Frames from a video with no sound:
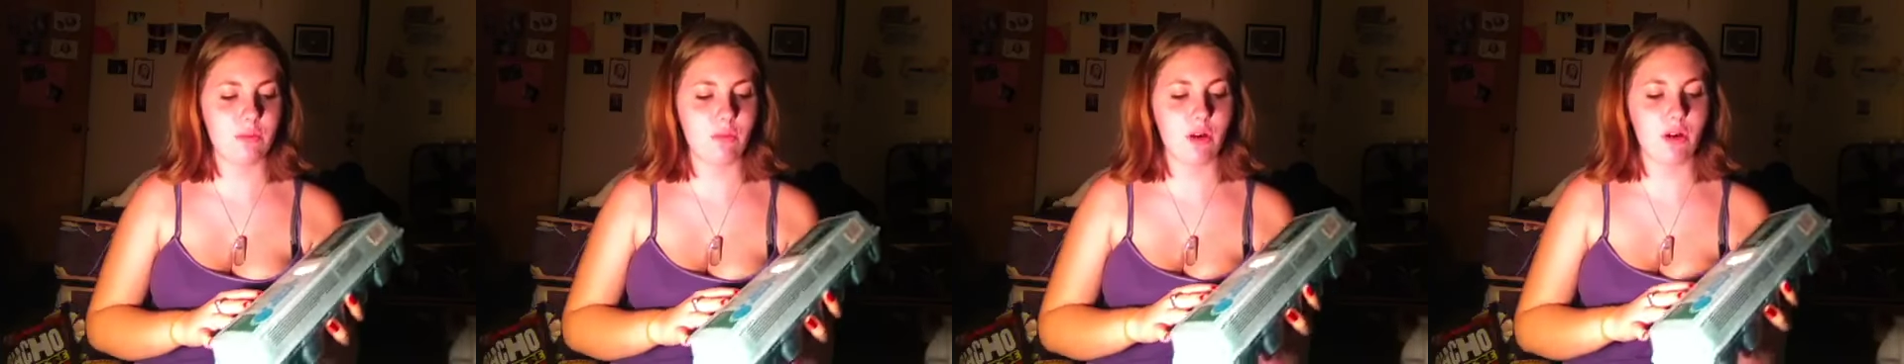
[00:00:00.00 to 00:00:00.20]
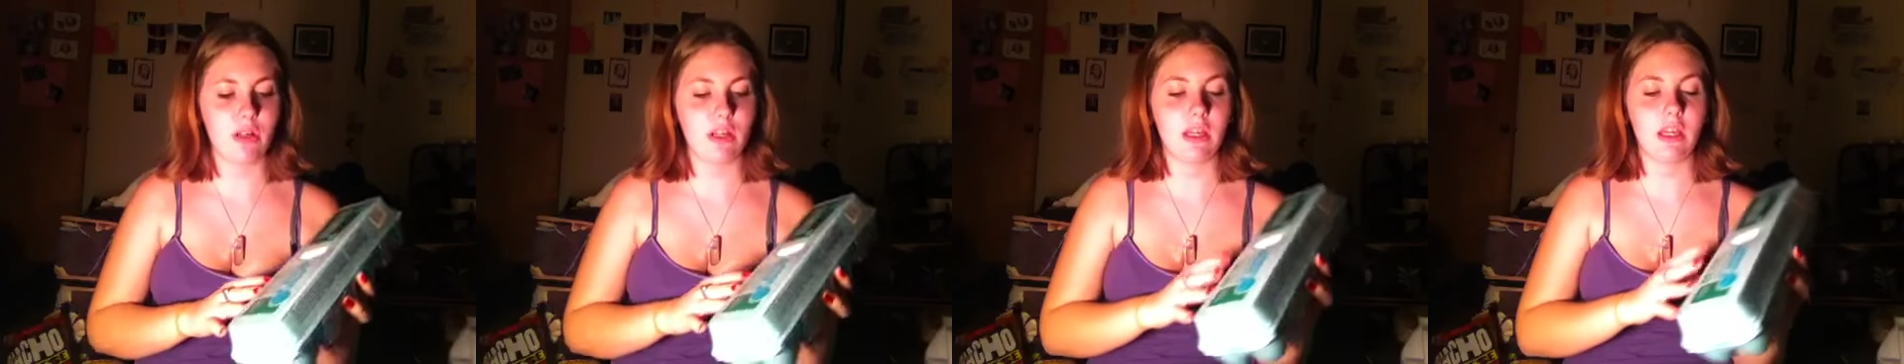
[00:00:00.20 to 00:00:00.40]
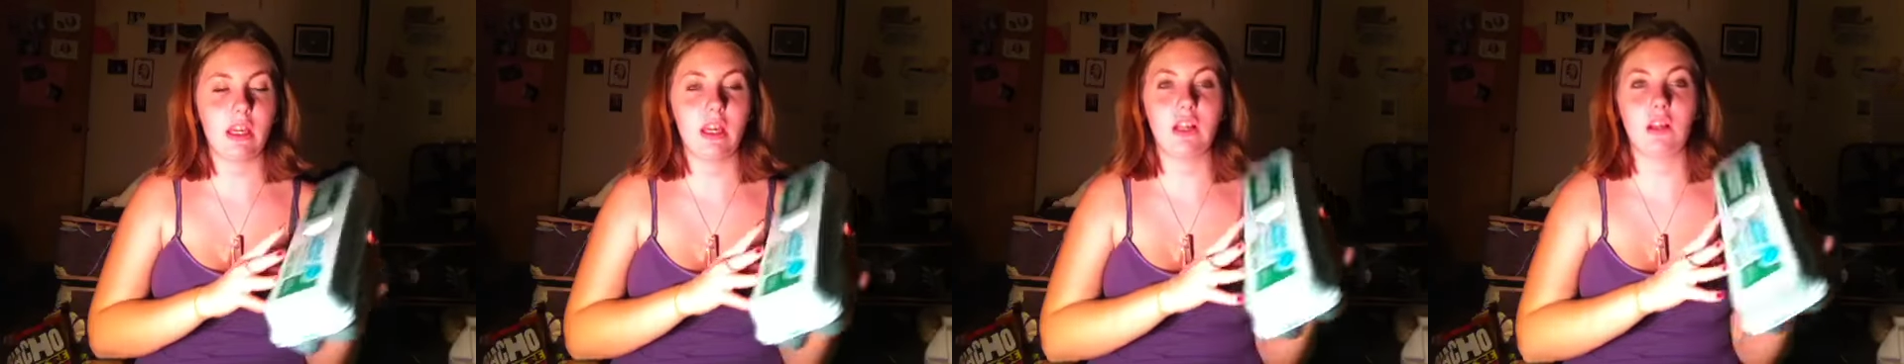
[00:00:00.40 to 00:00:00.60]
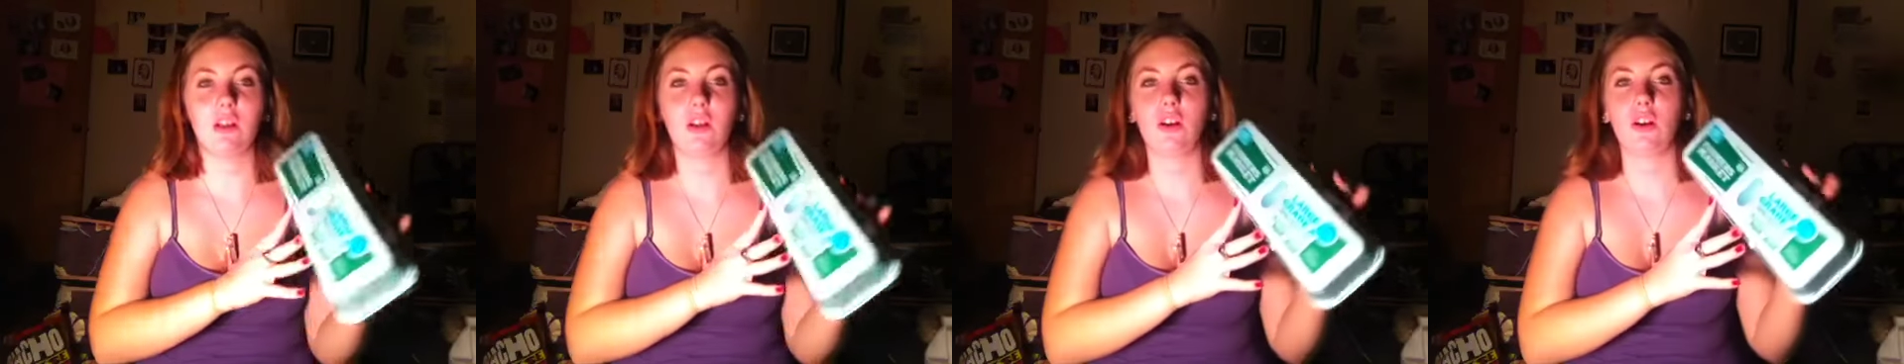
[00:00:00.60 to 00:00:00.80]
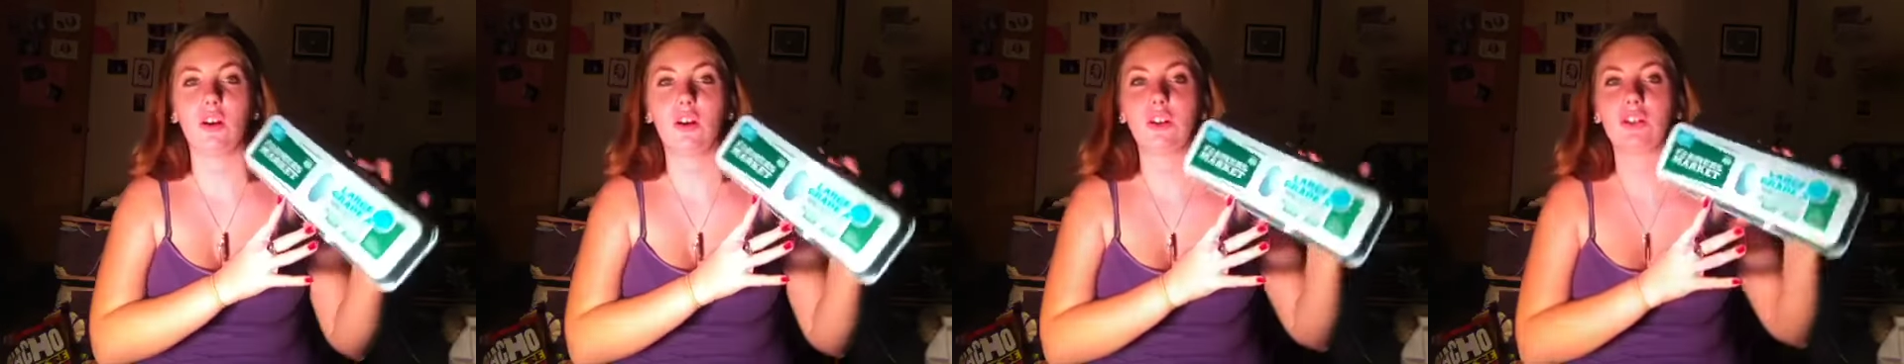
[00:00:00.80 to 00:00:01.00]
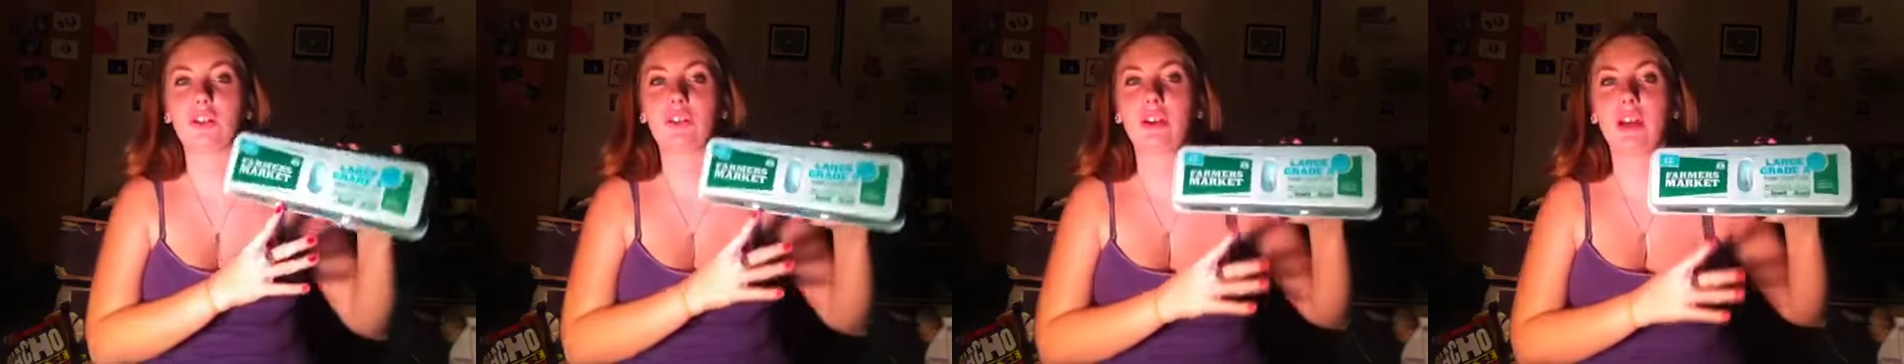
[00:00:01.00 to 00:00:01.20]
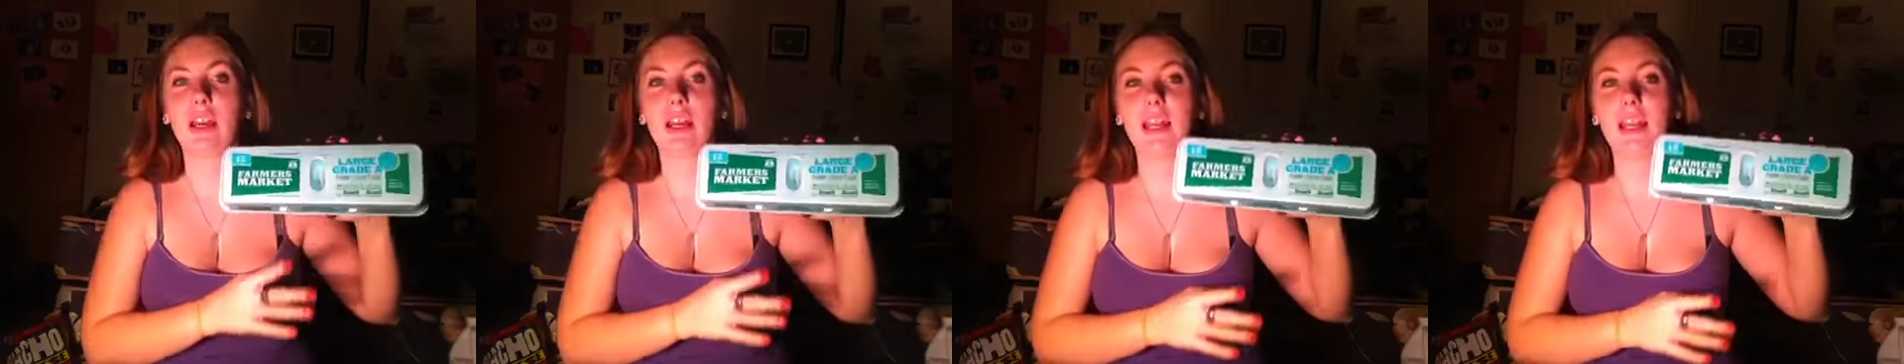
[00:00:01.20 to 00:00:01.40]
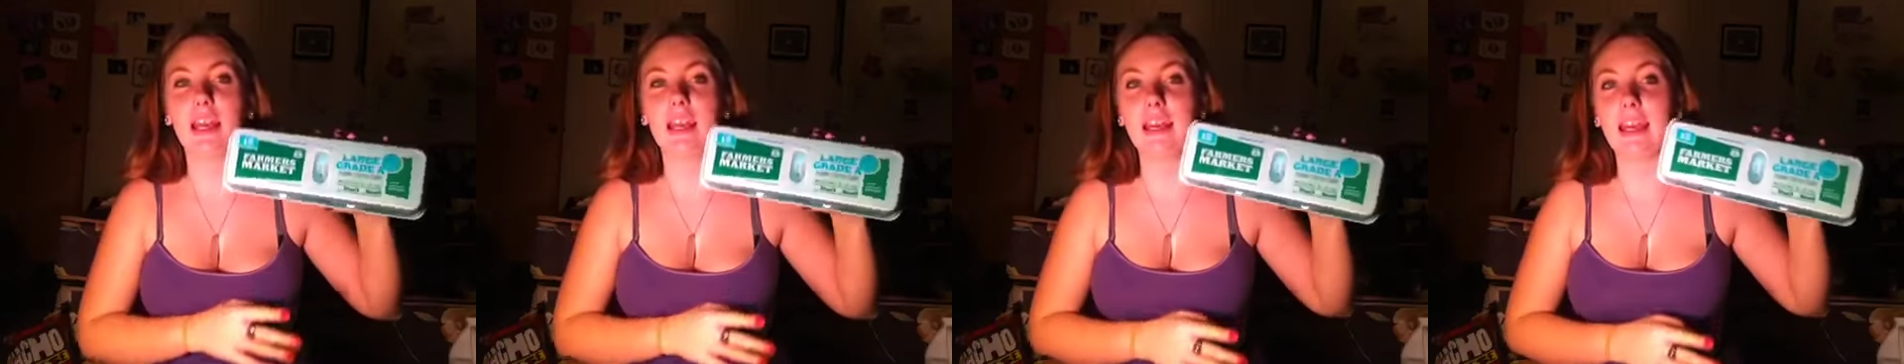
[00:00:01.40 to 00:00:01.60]
market large
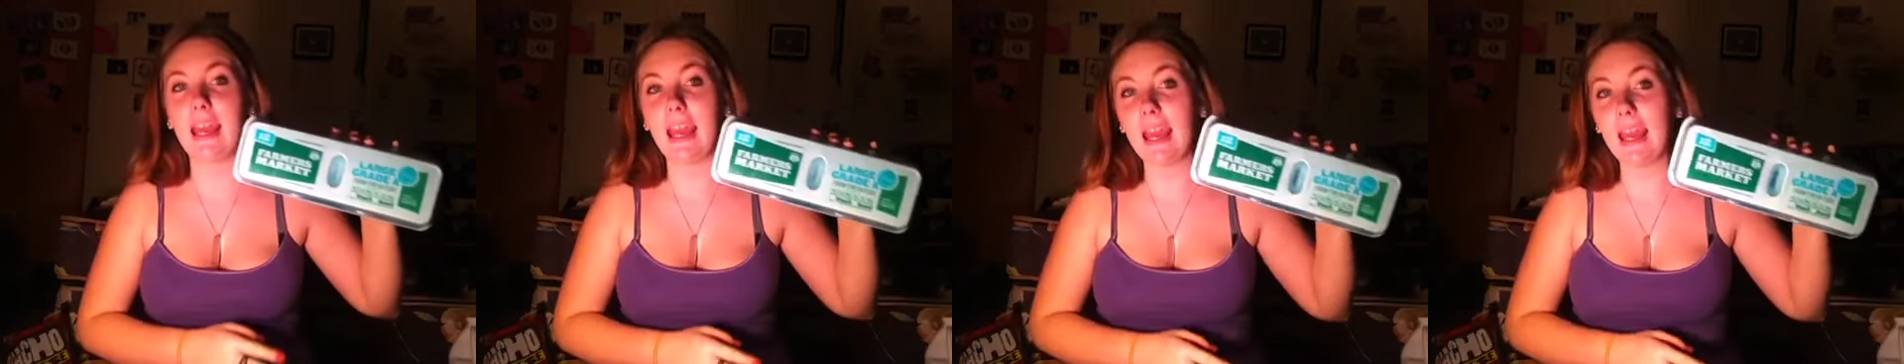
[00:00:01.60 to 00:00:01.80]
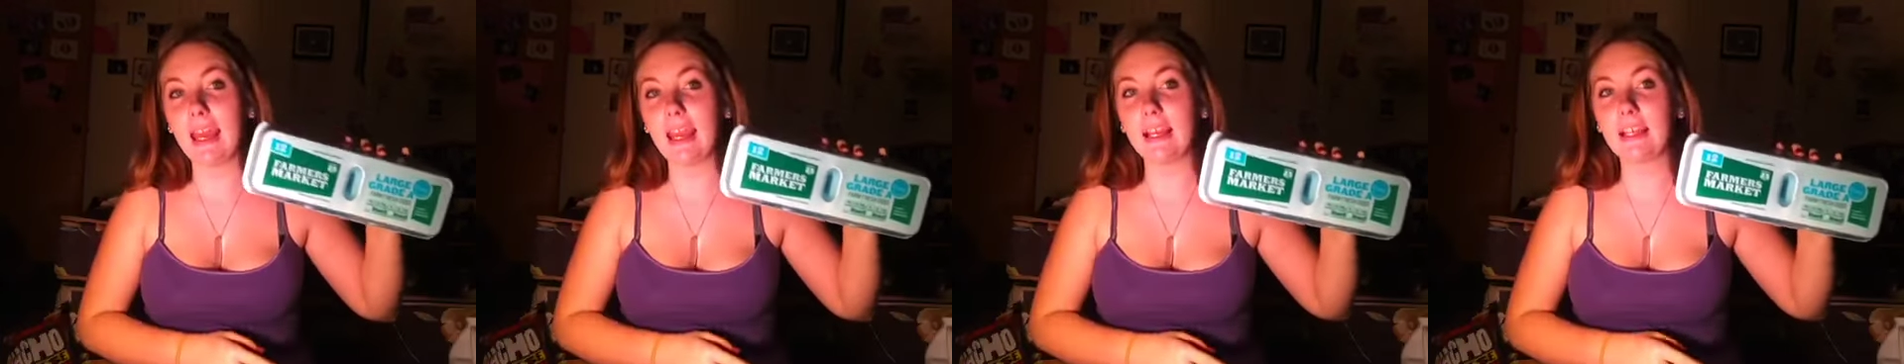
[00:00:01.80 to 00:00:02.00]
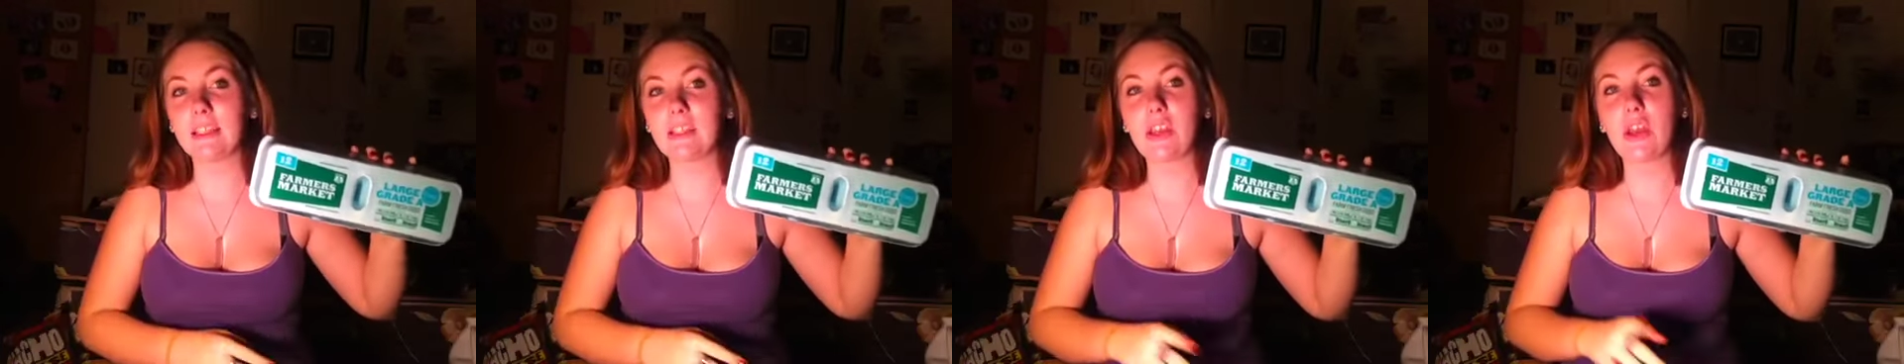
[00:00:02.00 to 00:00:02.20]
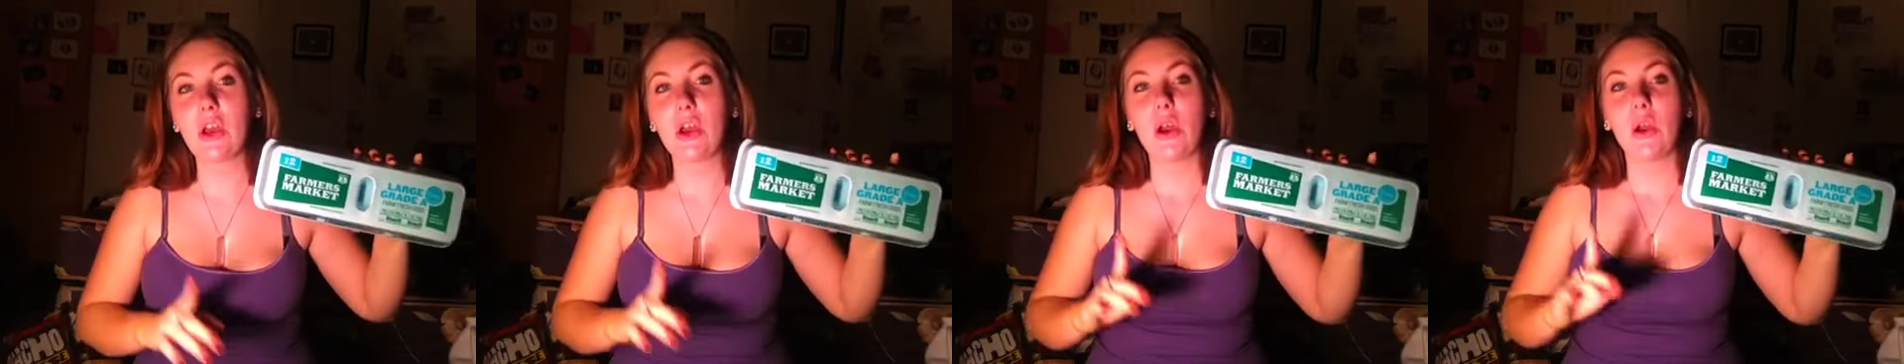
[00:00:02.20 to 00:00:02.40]
grade A eggs.